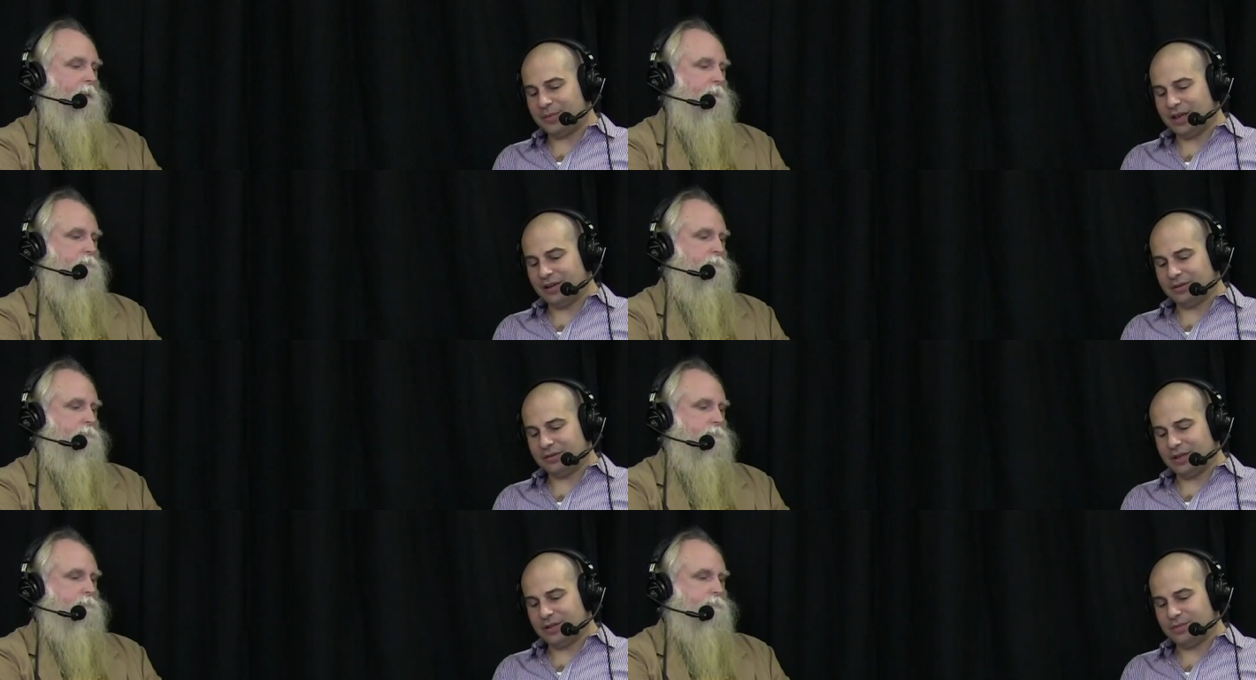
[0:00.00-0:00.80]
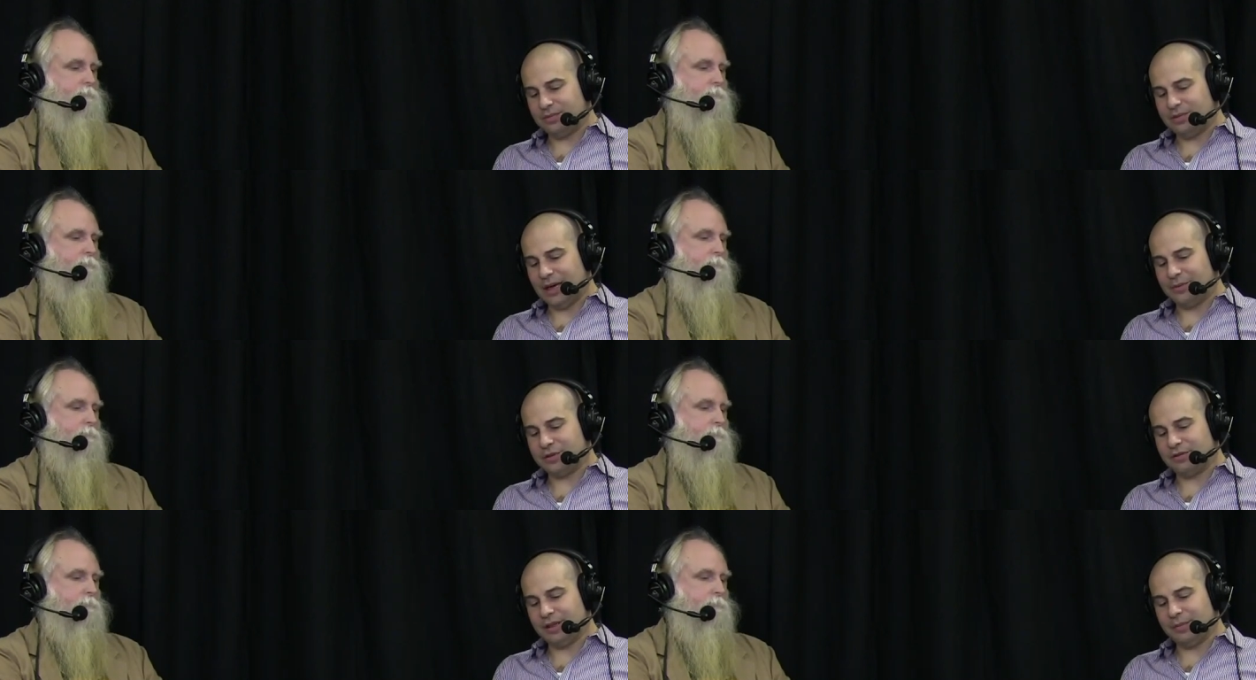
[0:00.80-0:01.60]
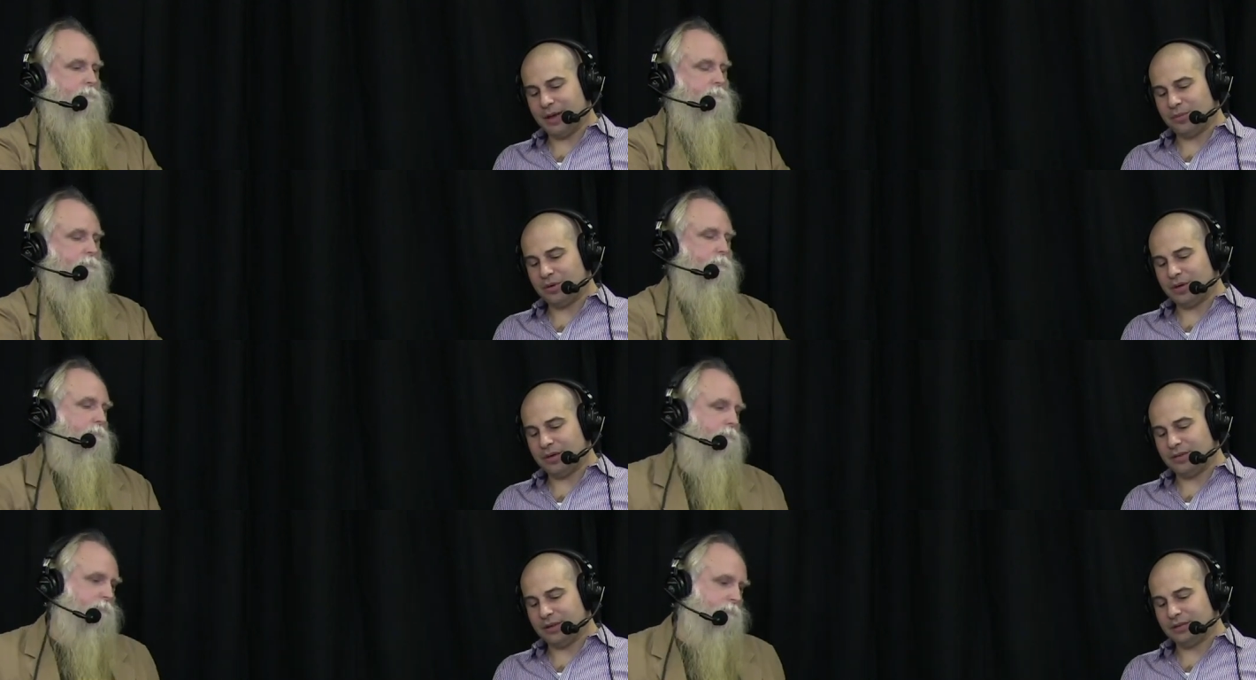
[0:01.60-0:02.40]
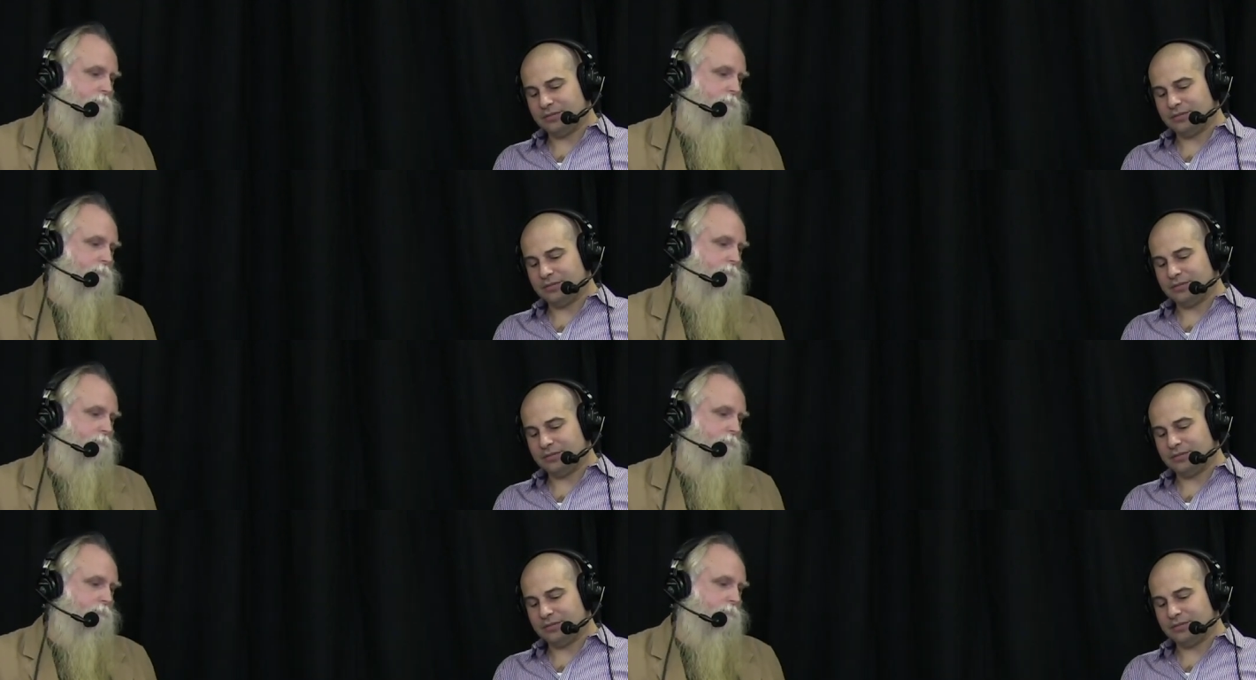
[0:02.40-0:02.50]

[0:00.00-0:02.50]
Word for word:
Speaker 1: Gear. It's, that was really my point of the